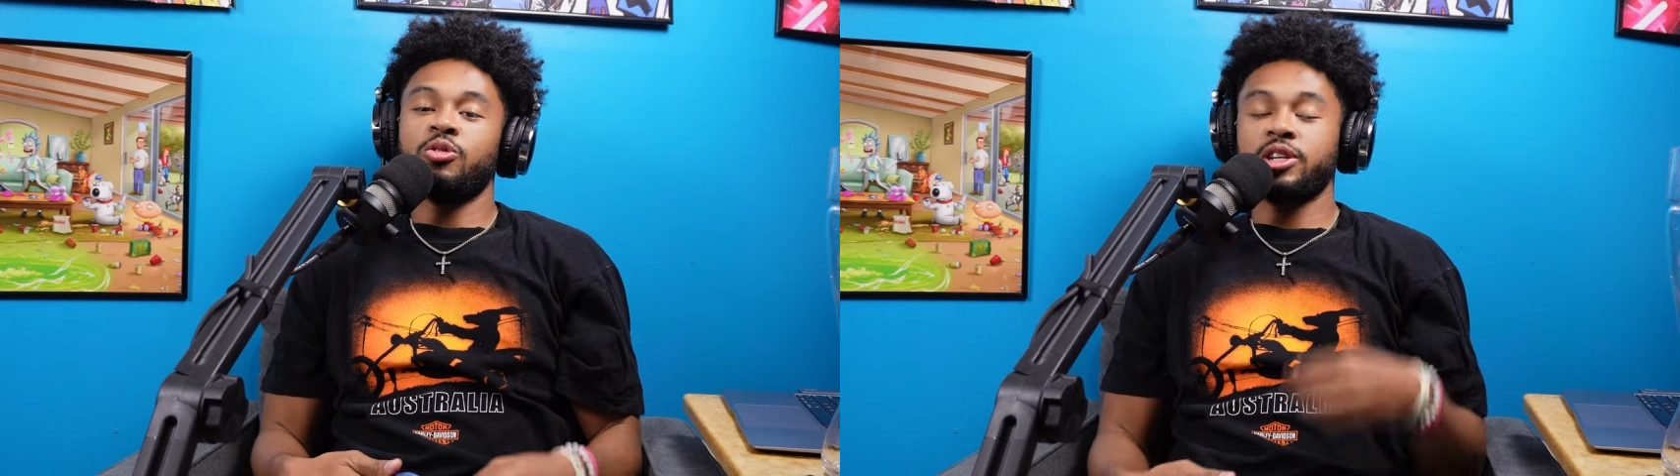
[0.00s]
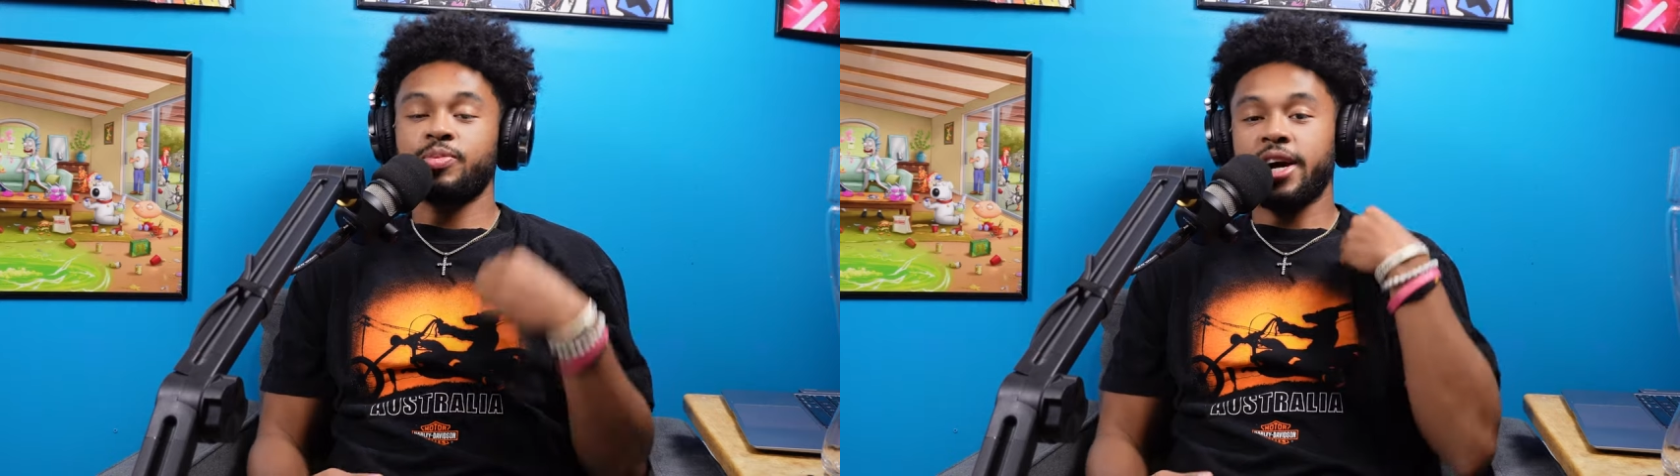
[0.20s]

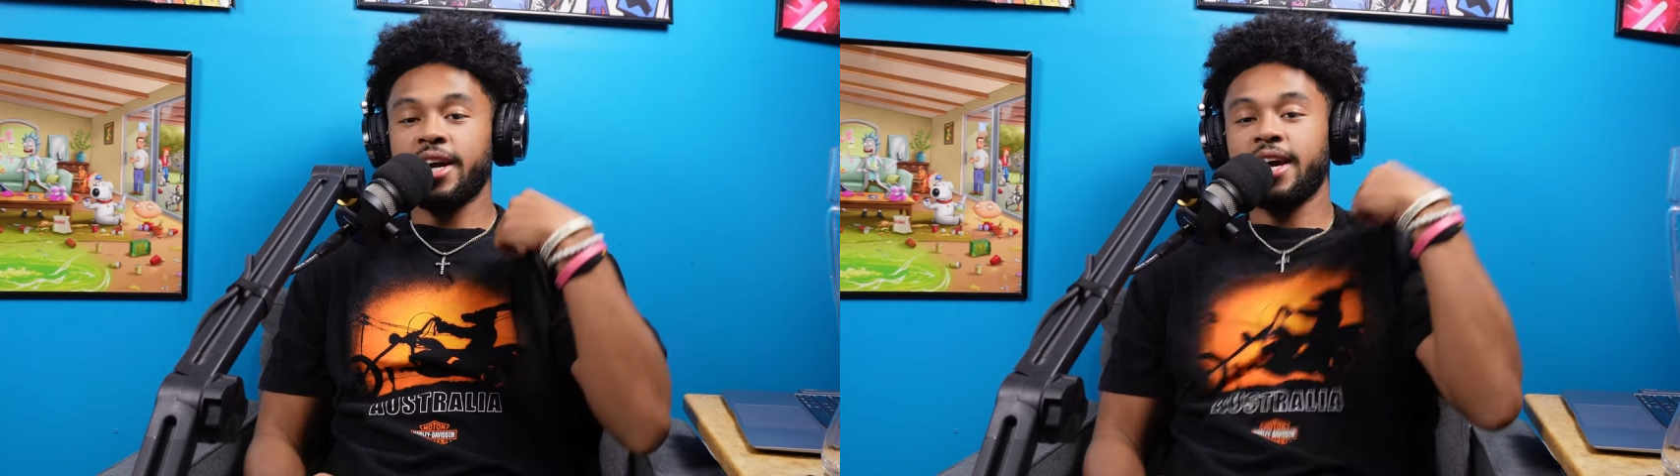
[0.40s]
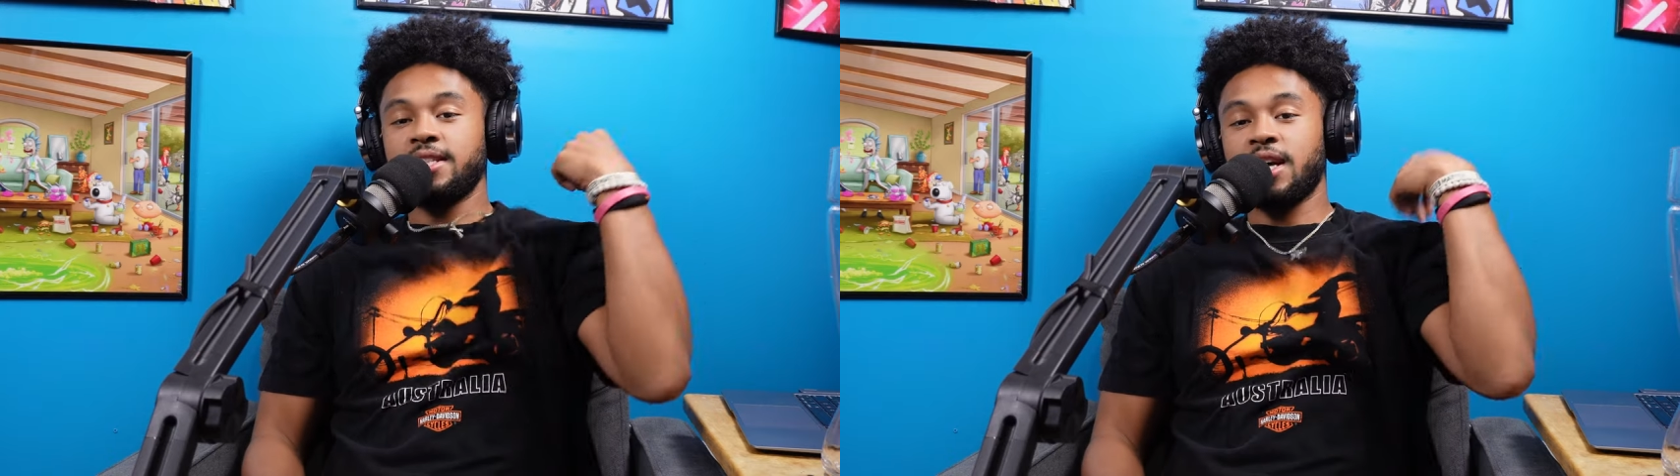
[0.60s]
Regs
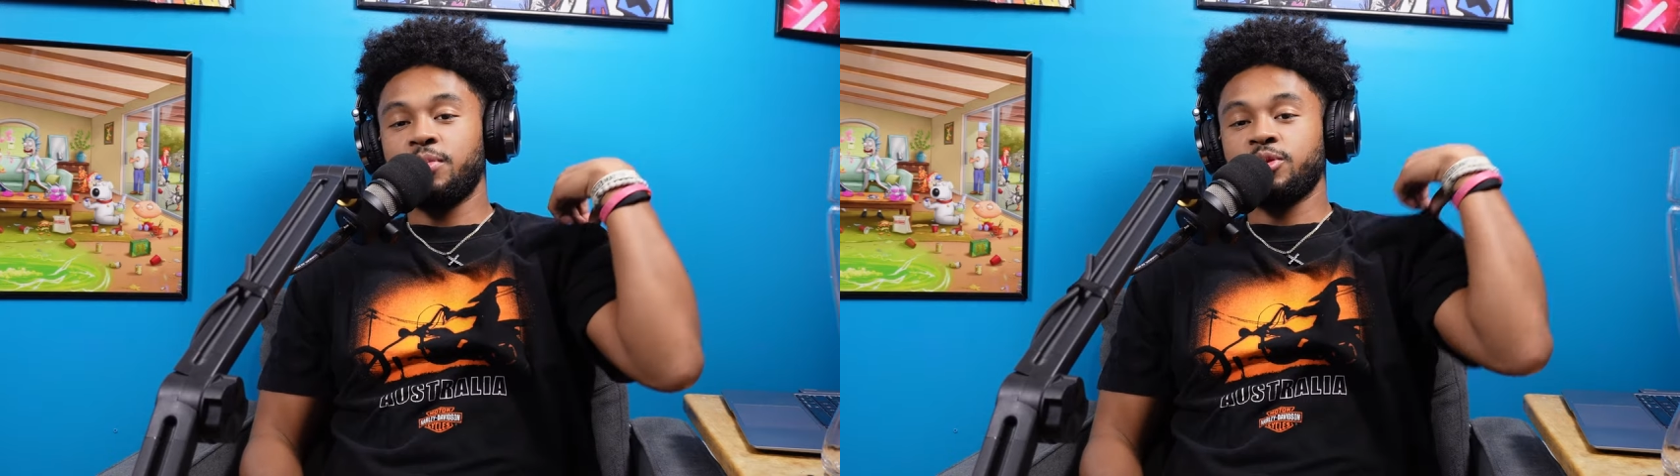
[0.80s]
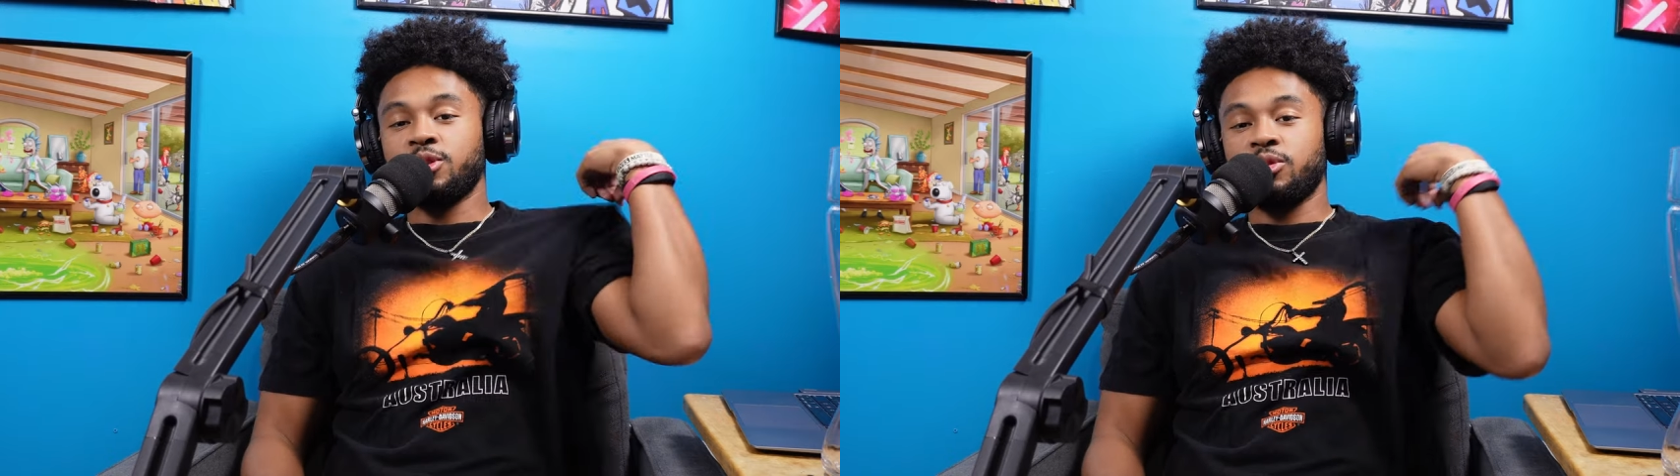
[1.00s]
Podcast,
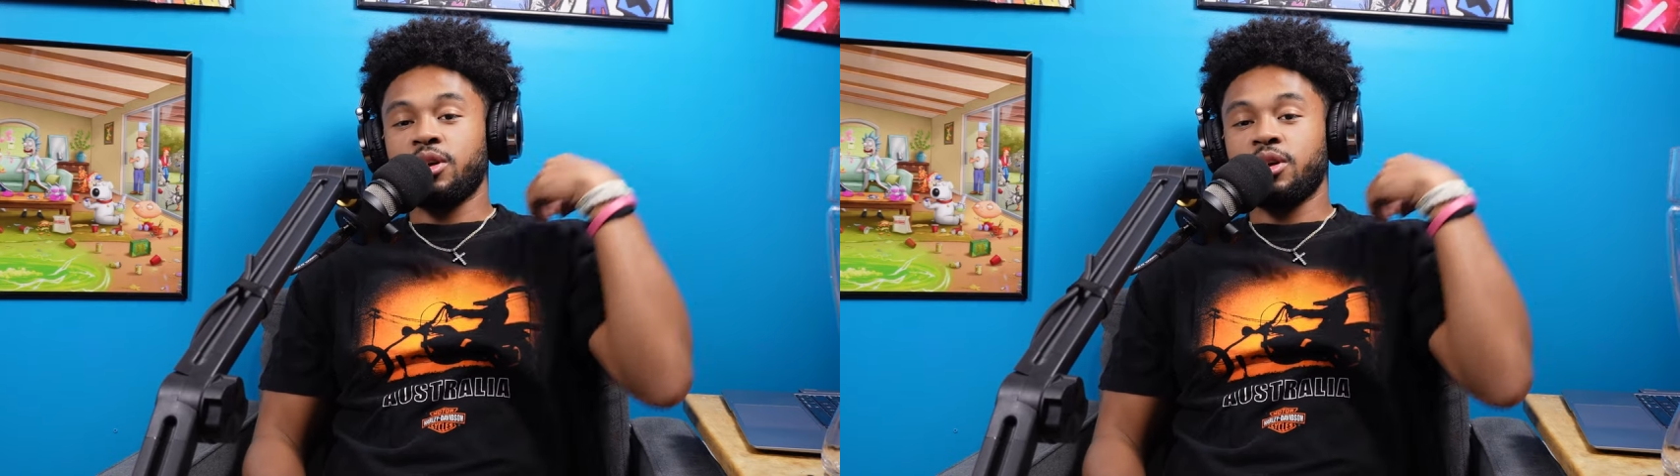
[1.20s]
episode